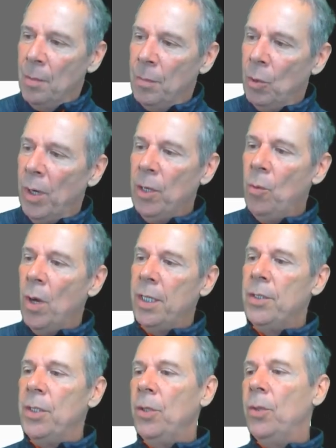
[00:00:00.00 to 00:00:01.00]
But what you want to
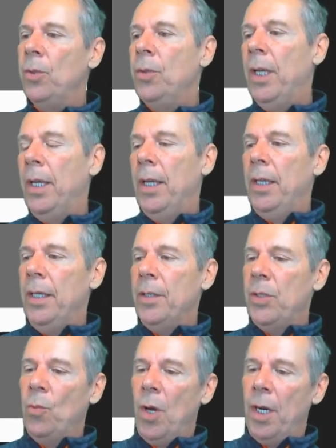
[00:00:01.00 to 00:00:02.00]
do
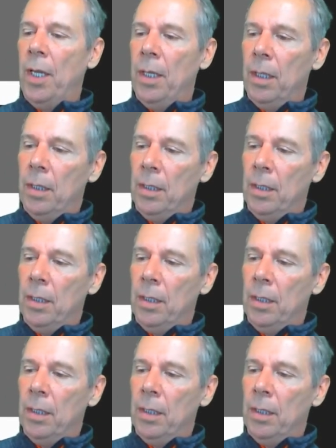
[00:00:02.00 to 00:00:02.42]
is you want to